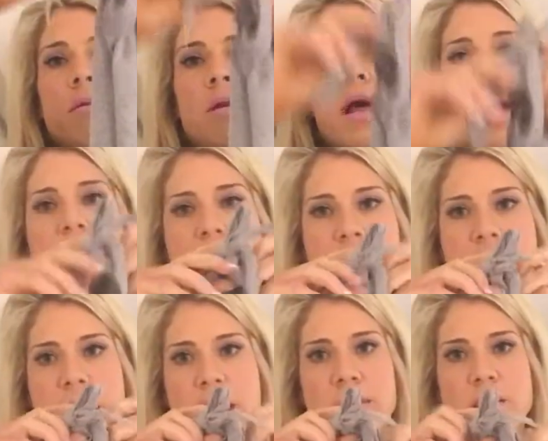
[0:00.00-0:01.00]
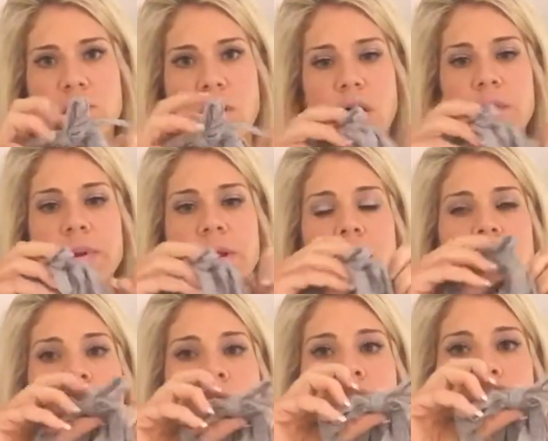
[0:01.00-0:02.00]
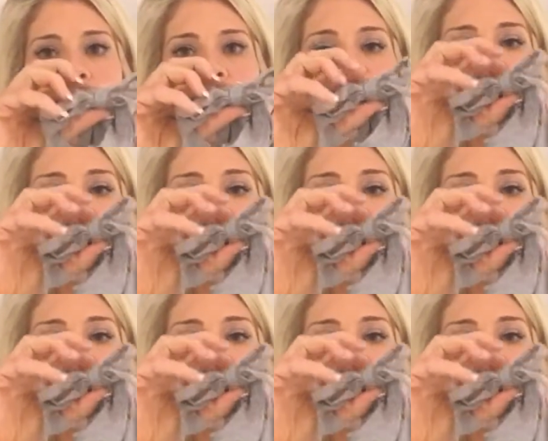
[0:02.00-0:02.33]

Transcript: real high at the top here, which